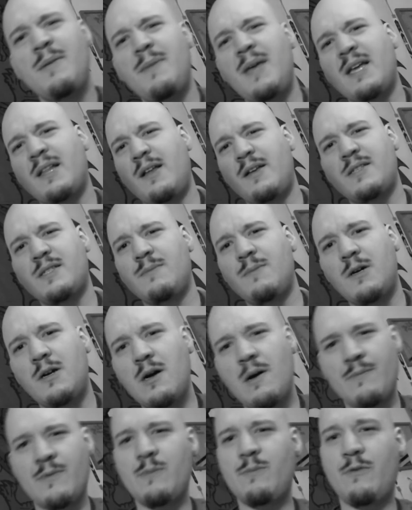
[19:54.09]
me make like some
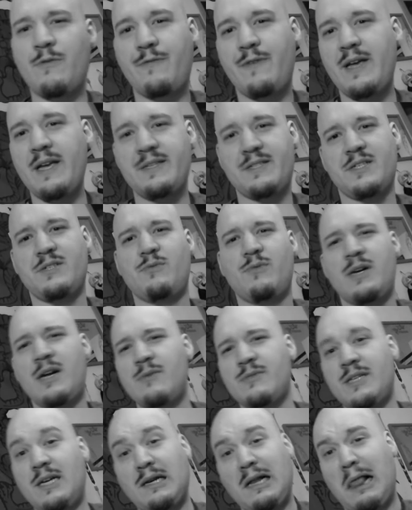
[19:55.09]
uncomfortable faces when
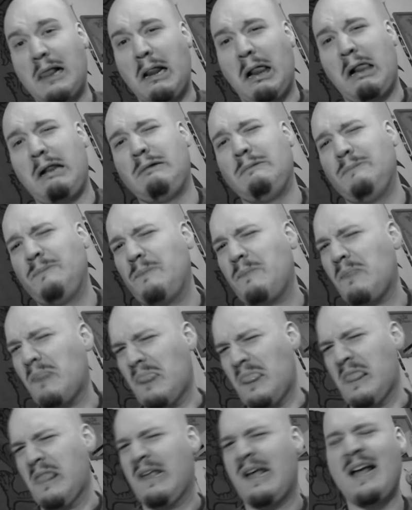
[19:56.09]
I was like,
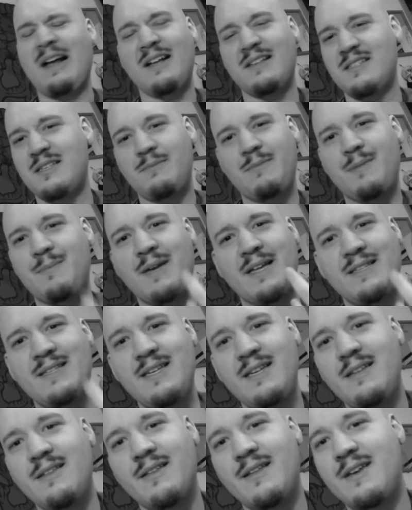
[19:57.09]
I got some in my
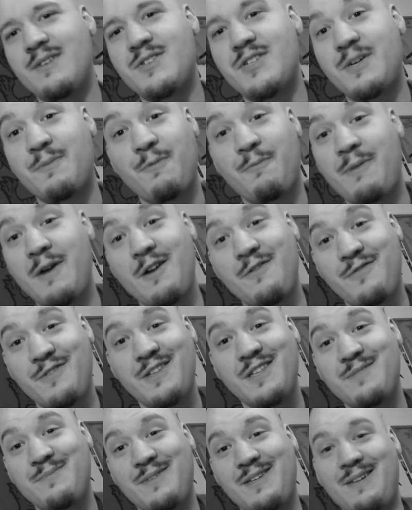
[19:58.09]
teeth. I should have prepared for
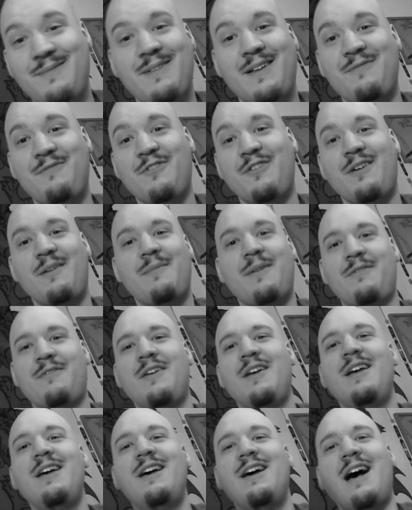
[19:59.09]
this, but
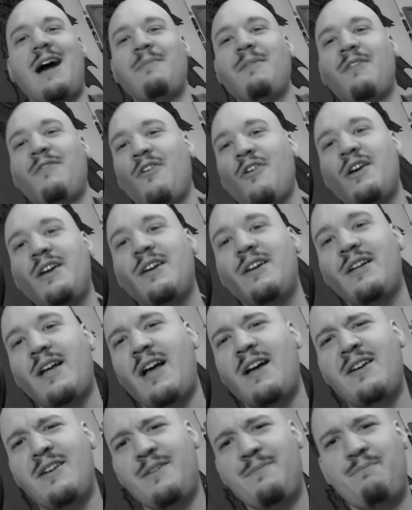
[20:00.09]
I'm not very good.
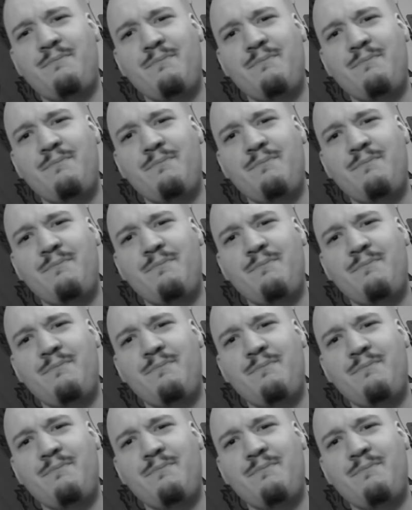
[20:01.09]
I could